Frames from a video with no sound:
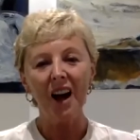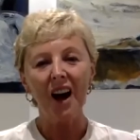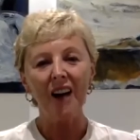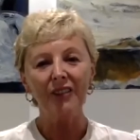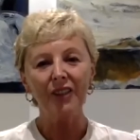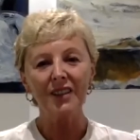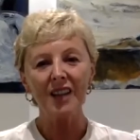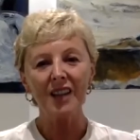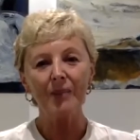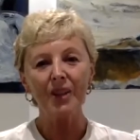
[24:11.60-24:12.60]
I've learned so
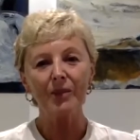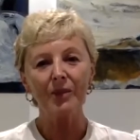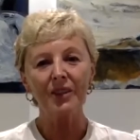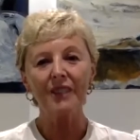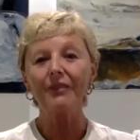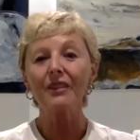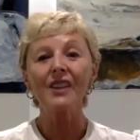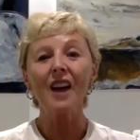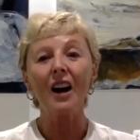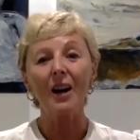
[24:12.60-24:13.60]
much with
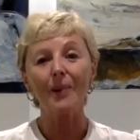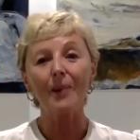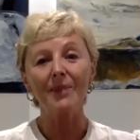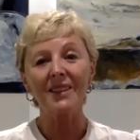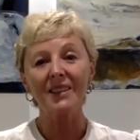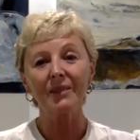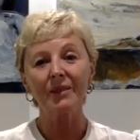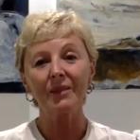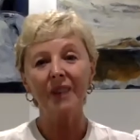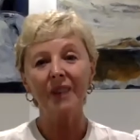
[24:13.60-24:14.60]

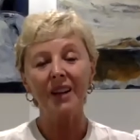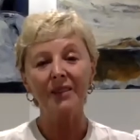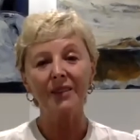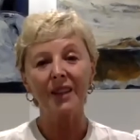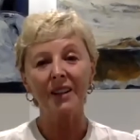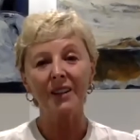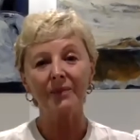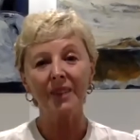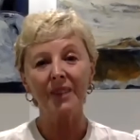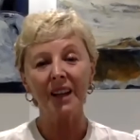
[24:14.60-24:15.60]
the different
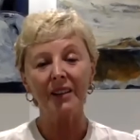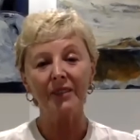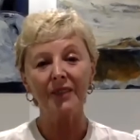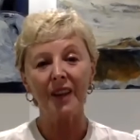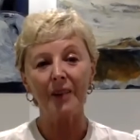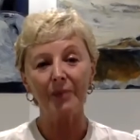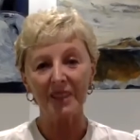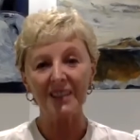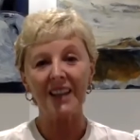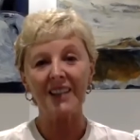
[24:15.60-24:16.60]
types of
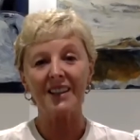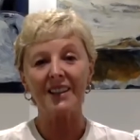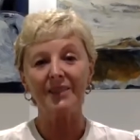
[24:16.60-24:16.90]
breast cancer.